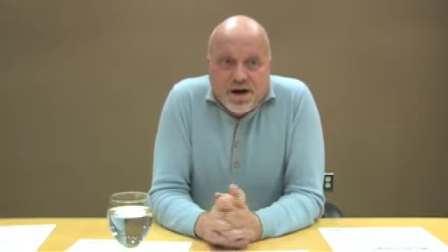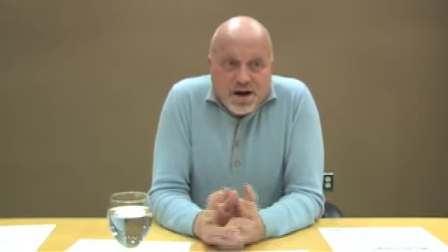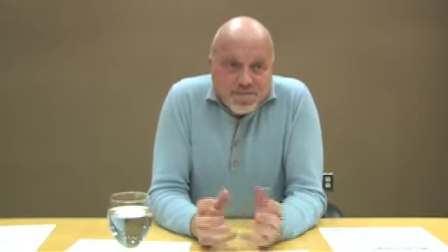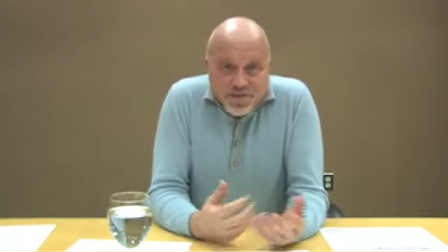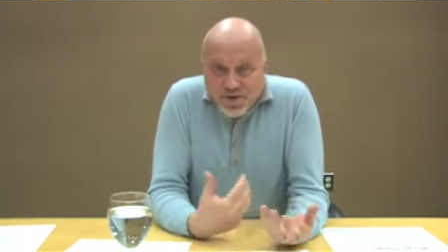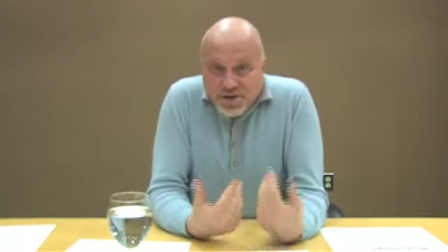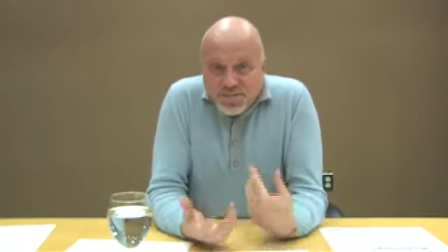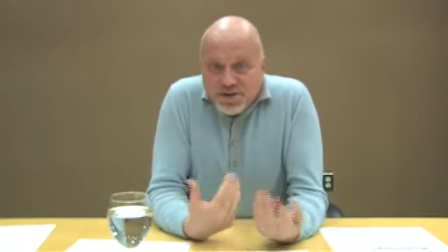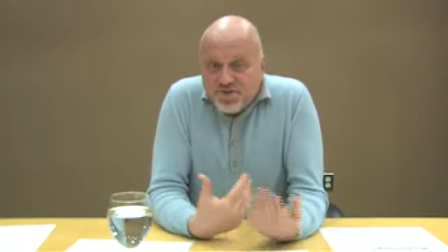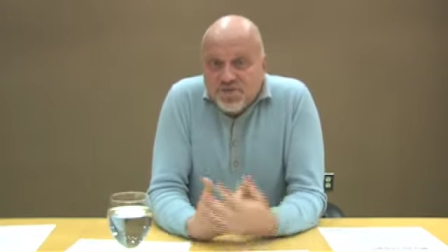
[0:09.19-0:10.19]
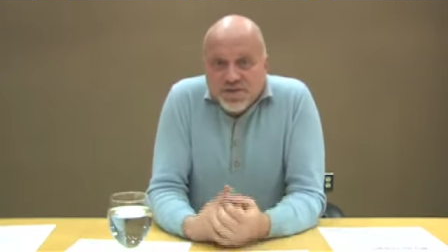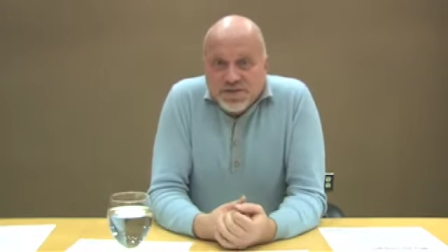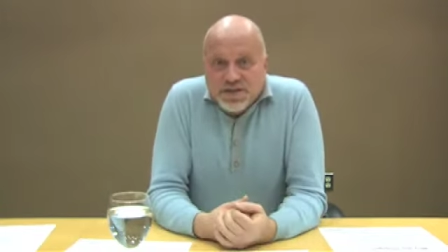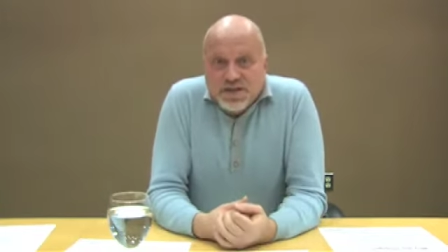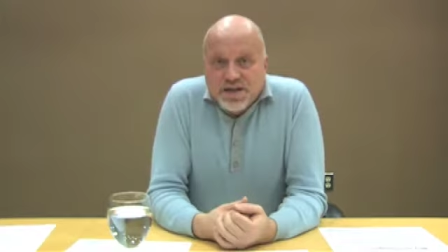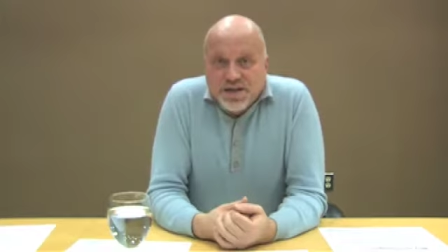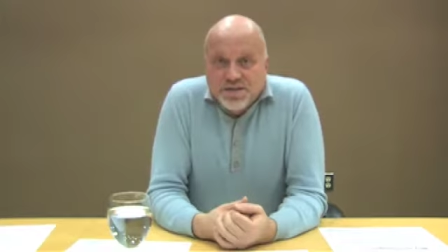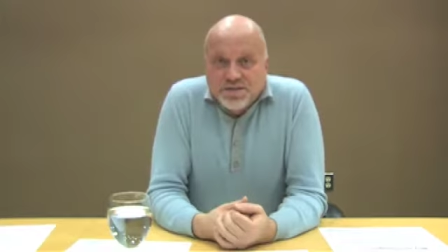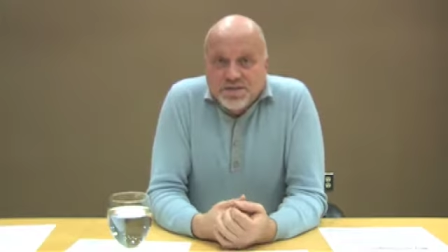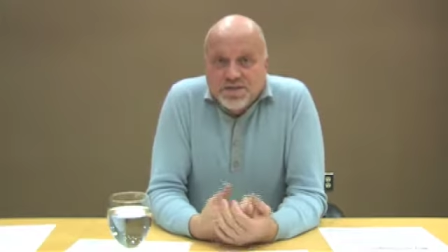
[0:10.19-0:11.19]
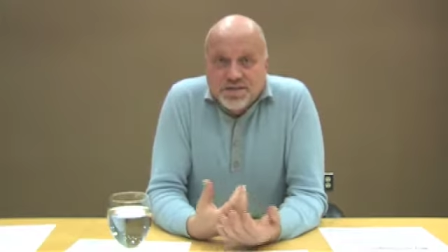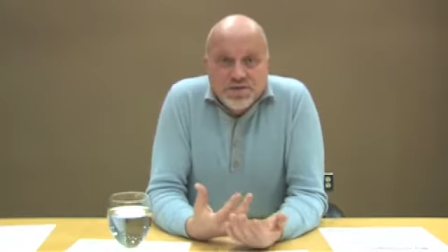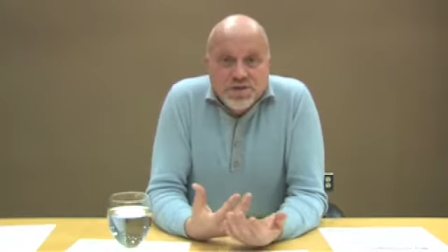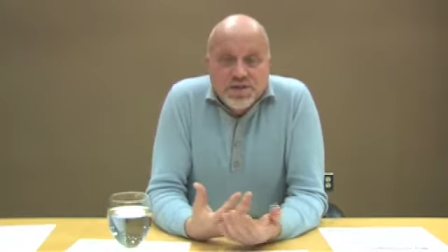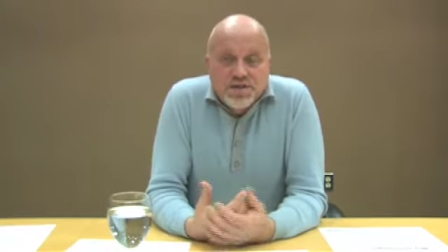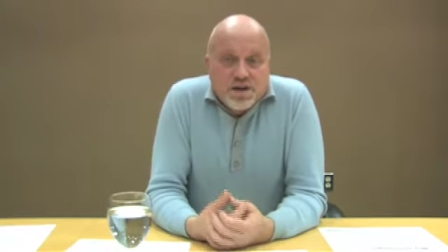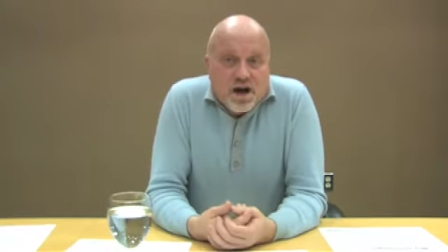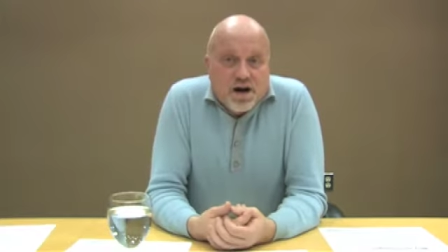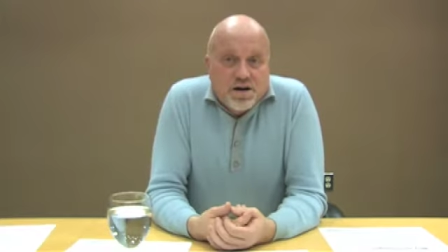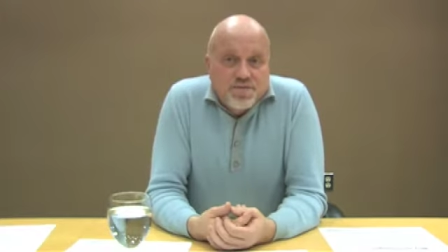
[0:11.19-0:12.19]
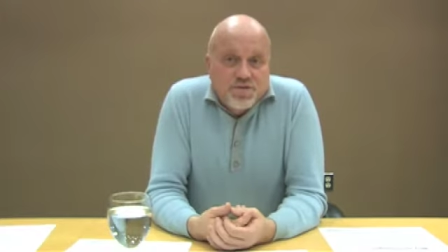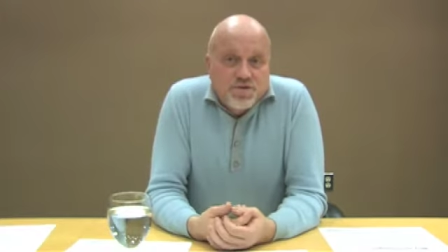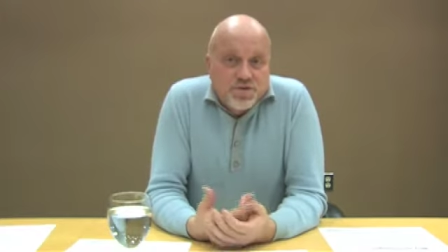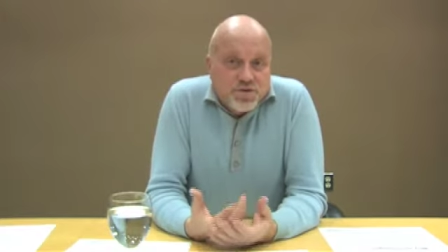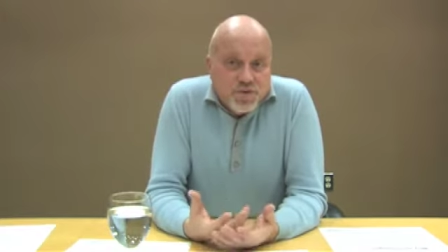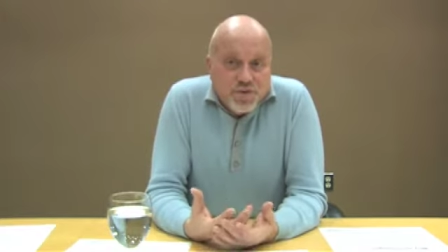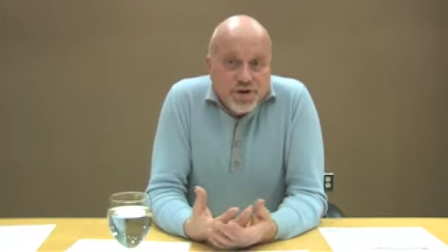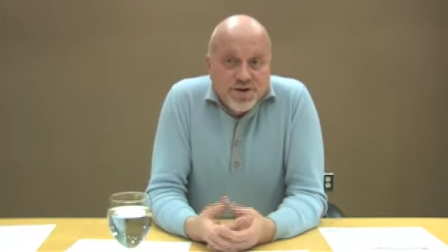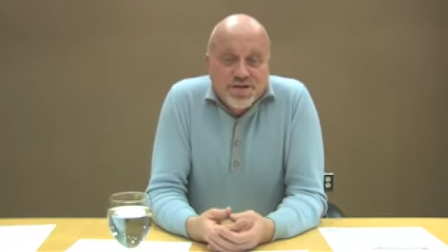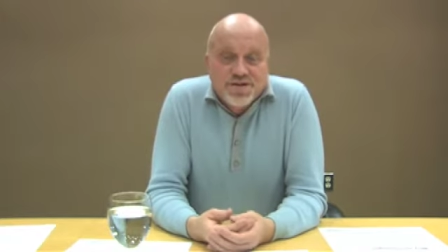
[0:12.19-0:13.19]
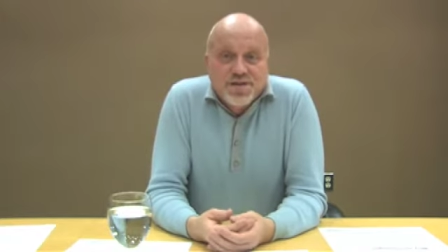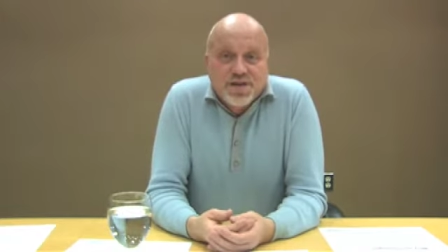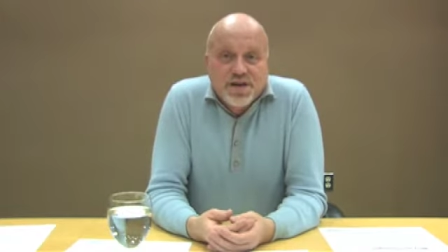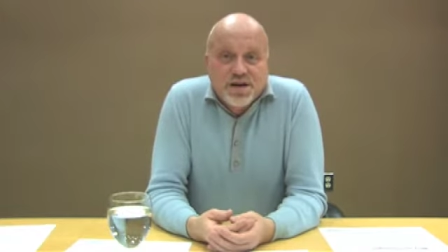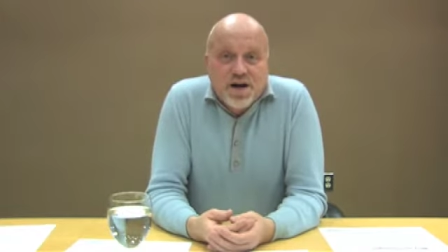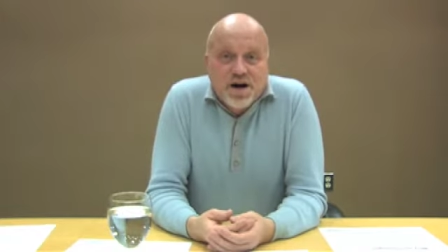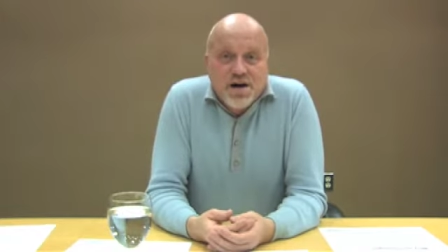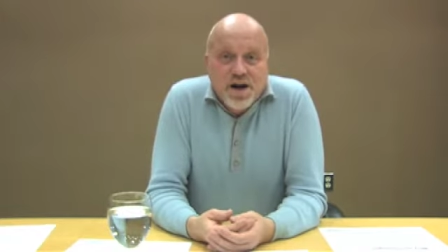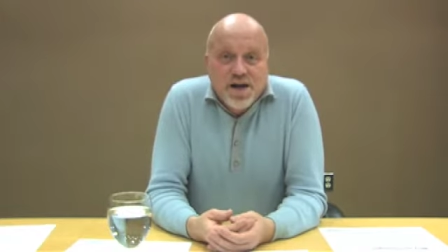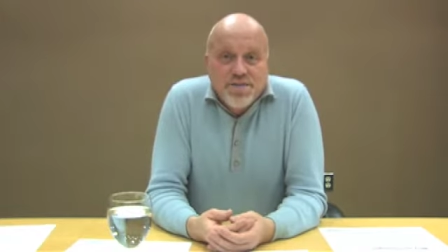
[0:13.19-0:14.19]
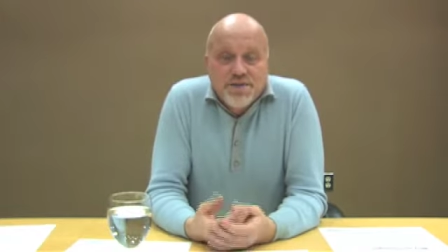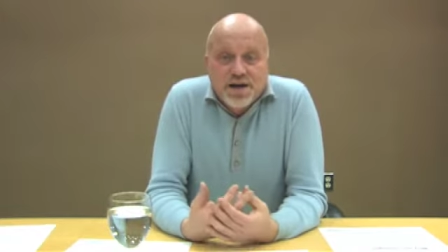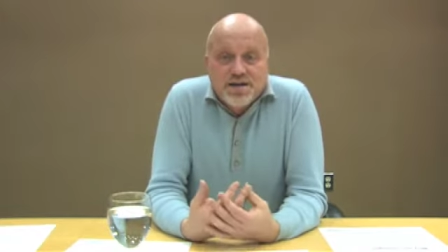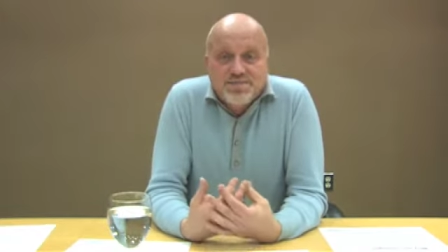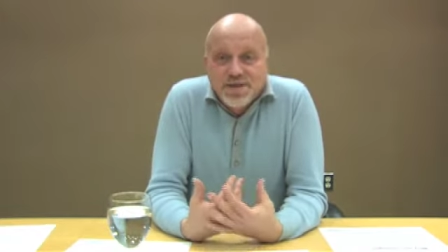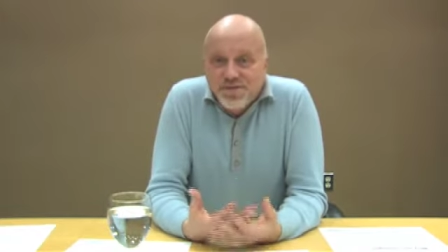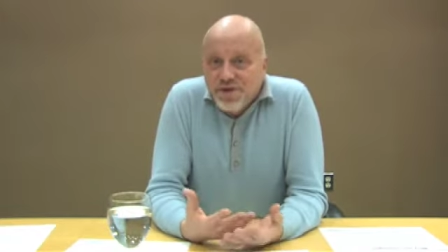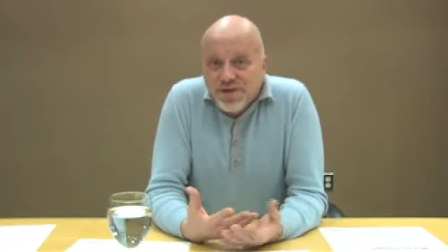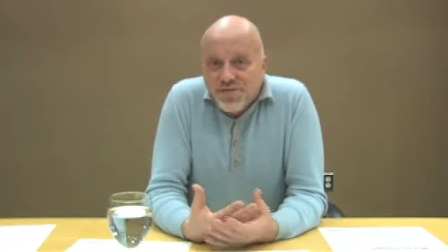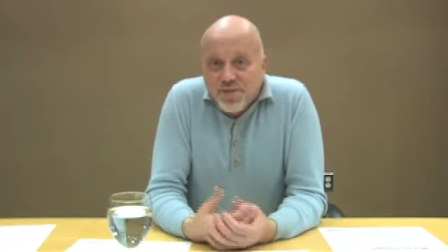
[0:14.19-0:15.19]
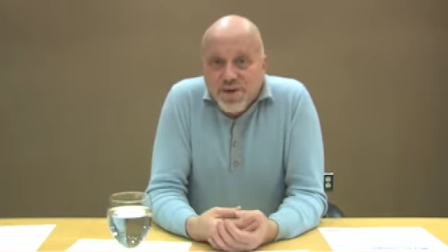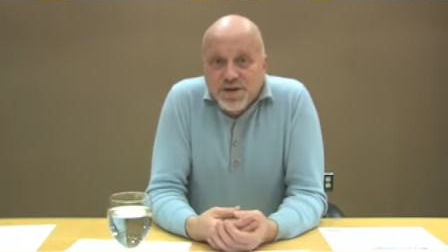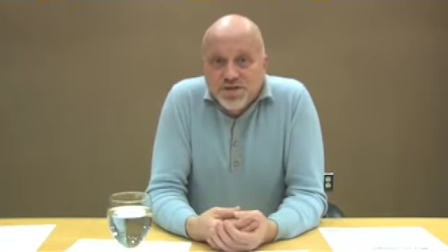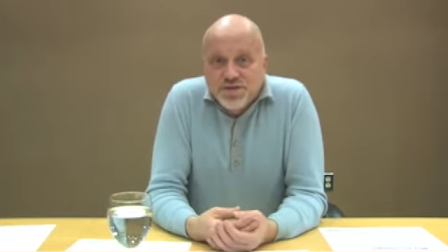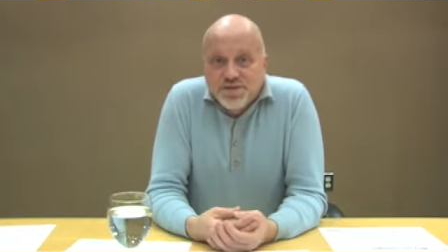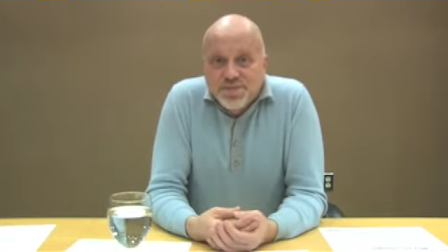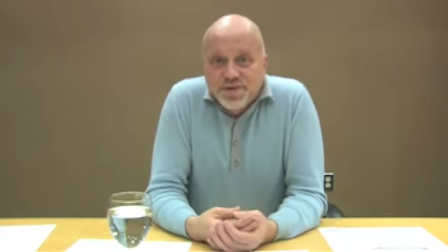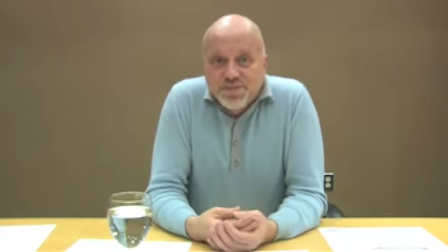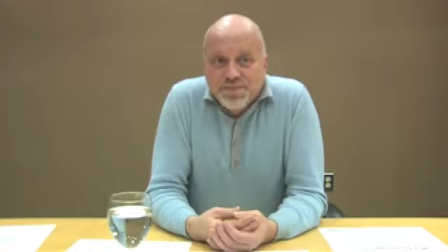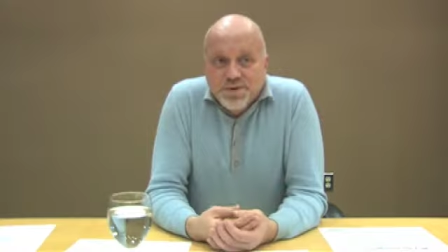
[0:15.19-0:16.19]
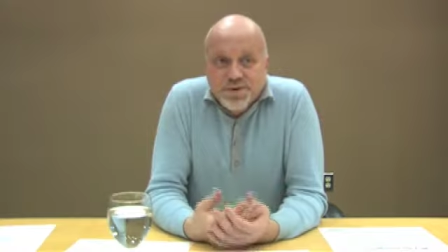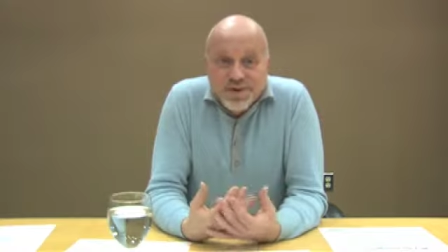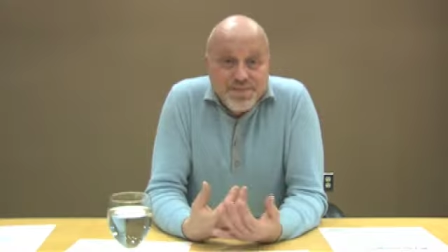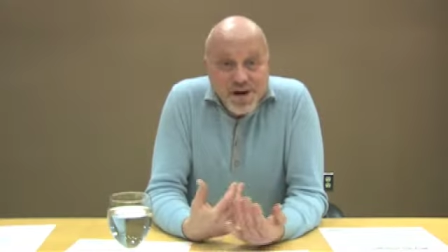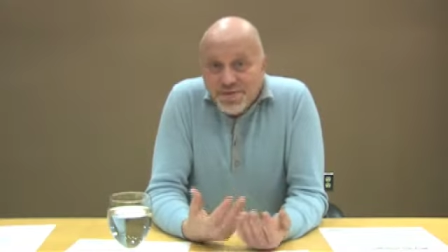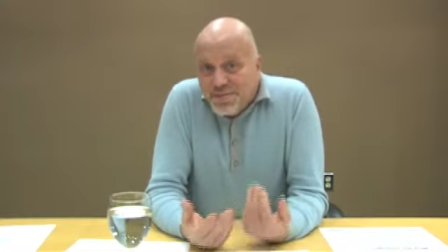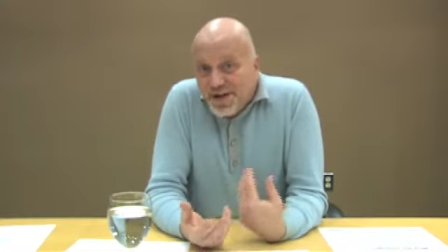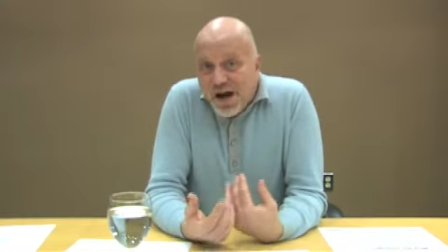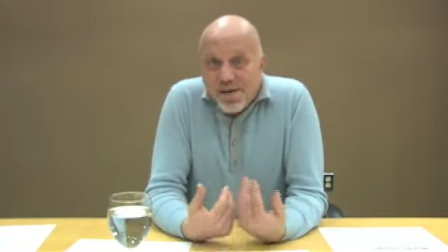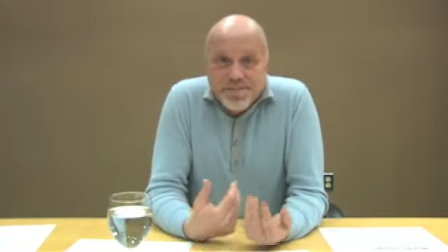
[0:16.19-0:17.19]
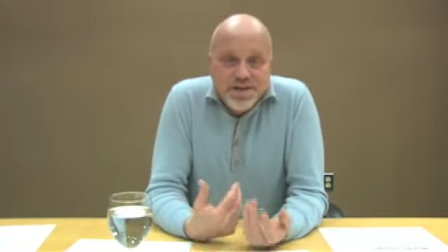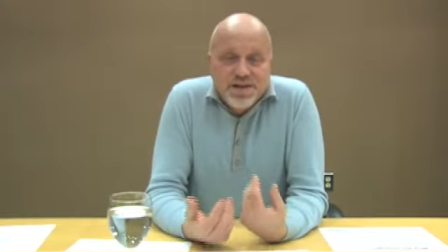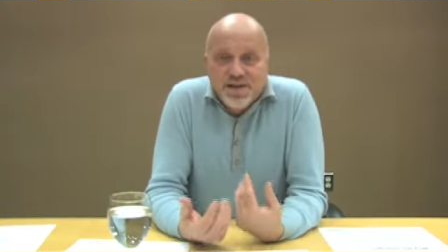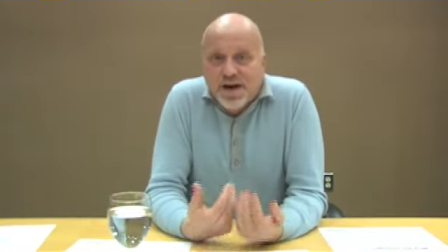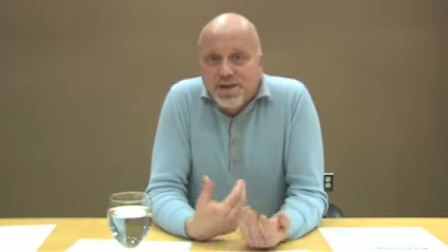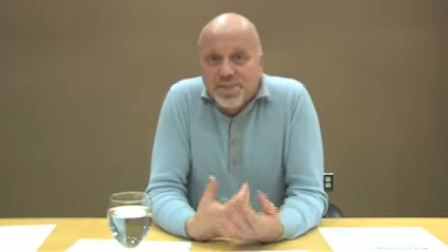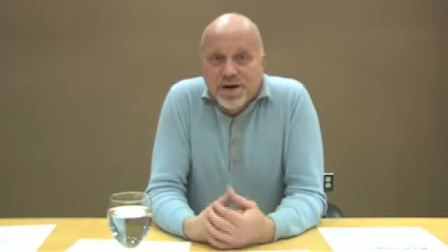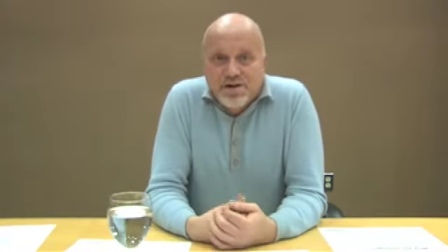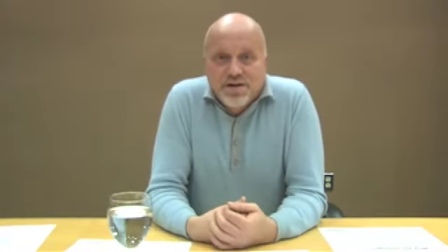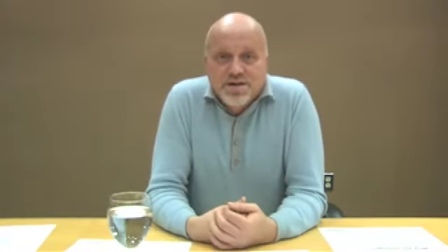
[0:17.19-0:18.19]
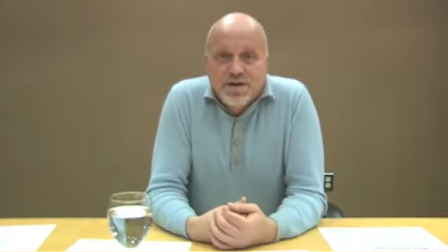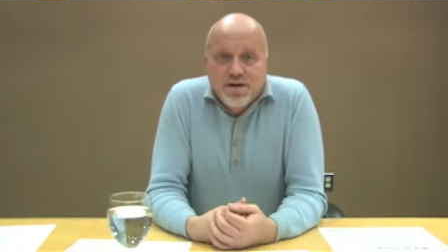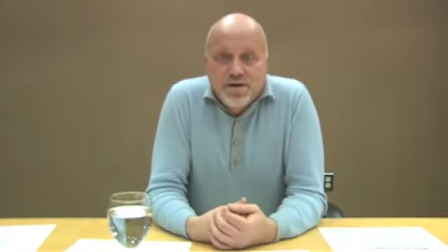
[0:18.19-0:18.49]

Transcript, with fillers: I'm going to be introducing a series of tutorials that are aimed at giving information to people that might not be that apparent